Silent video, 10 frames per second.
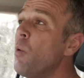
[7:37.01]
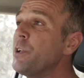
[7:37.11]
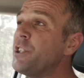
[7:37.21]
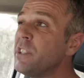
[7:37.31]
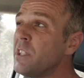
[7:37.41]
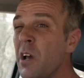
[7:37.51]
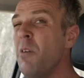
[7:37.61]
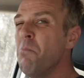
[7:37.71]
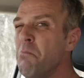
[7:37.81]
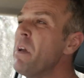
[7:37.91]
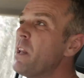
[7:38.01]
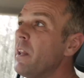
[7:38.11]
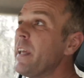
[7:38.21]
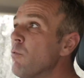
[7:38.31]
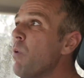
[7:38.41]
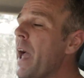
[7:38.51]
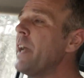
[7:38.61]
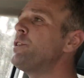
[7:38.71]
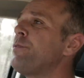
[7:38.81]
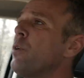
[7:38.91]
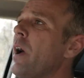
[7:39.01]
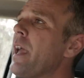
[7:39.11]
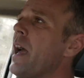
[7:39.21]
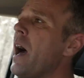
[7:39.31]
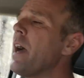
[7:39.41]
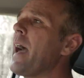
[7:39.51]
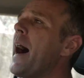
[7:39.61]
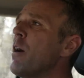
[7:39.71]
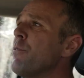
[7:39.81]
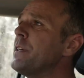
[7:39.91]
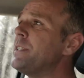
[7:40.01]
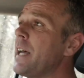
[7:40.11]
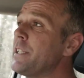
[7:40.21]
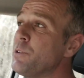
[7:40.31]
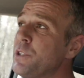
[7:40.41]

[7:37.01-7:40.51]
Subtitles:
which is middling range for a car of this stature.